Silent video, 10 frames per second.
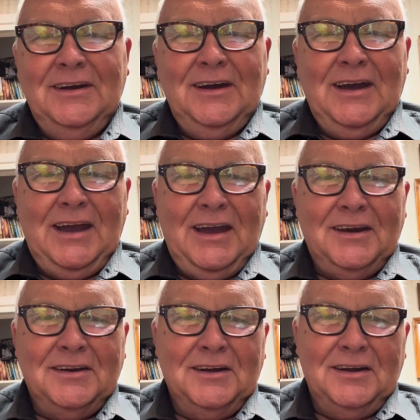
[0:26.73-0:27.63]

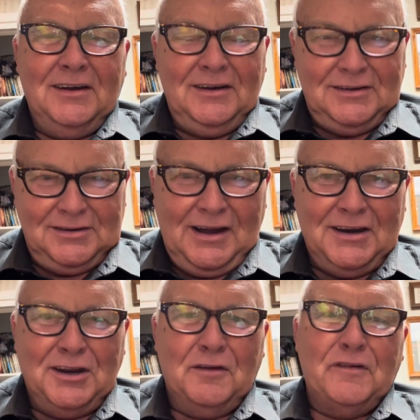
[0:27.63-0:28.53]
And I
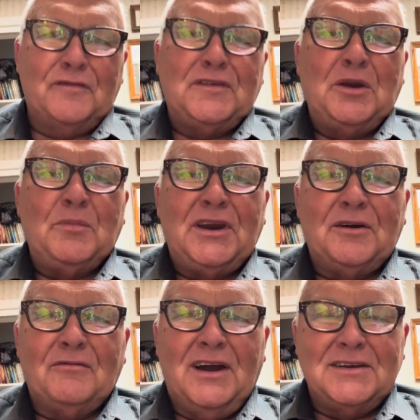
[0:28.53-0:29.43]
did a 15-minute
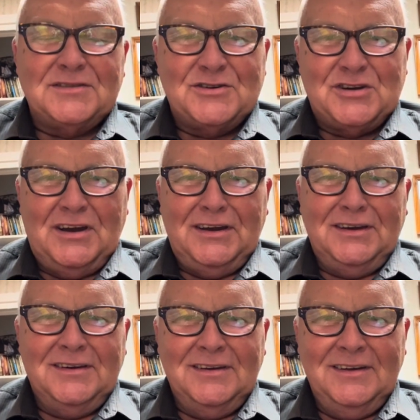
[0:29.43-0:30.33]
rise and
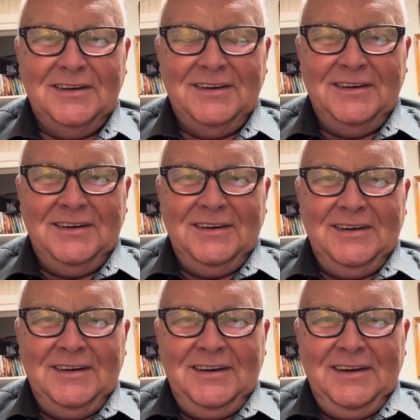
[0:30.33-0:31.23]
shine.
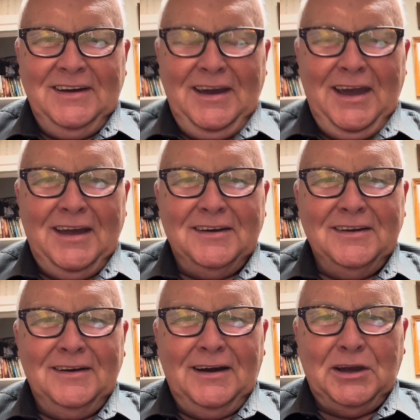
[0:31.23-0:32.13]
And
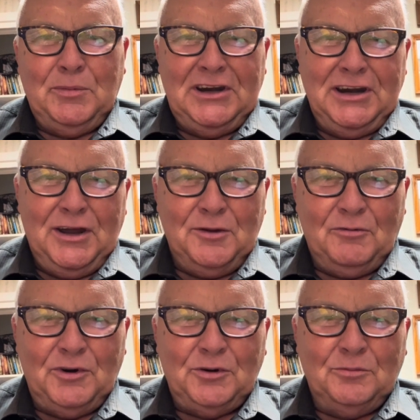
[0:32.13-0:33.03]
I come in the other
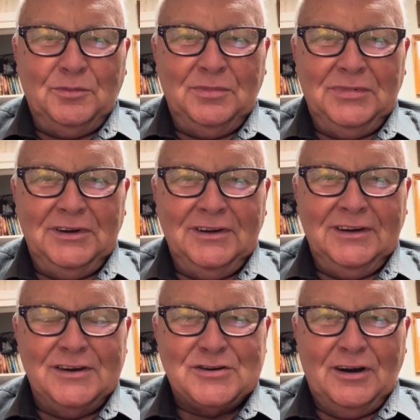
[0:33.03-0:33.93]
room,
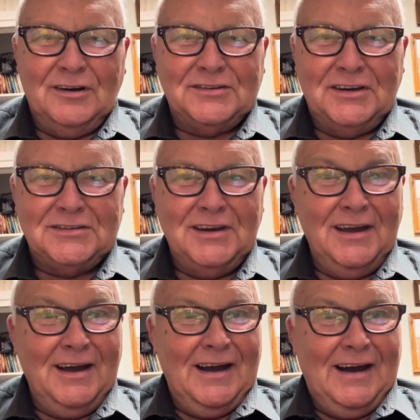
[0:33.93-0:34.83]
and Charles says,
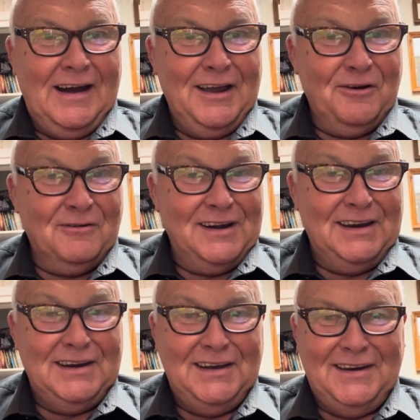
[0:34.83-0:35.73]
I already
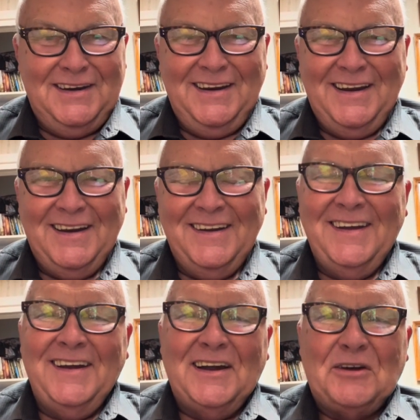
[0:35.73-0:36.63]
did
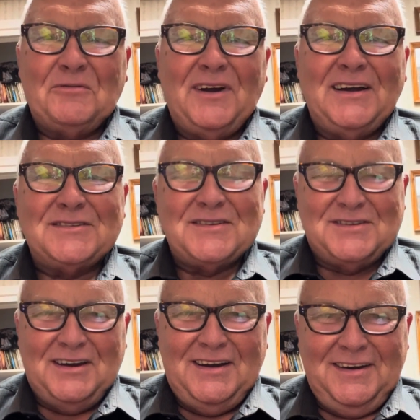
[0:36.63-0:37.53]
a rise and
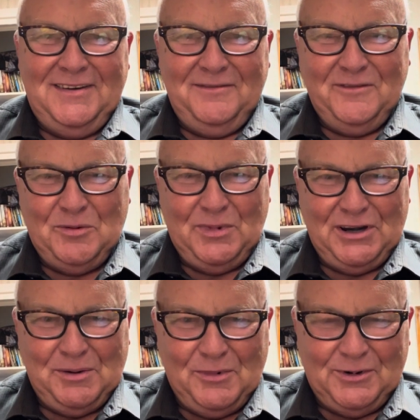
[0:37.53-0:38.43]
shine for Monday
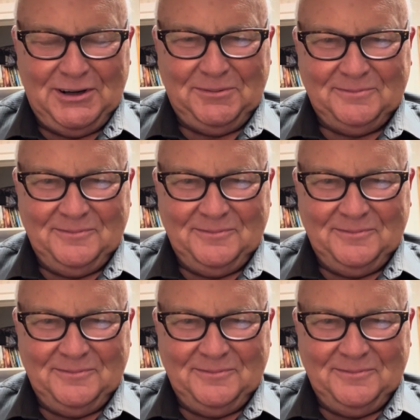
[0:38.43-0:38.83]
morning.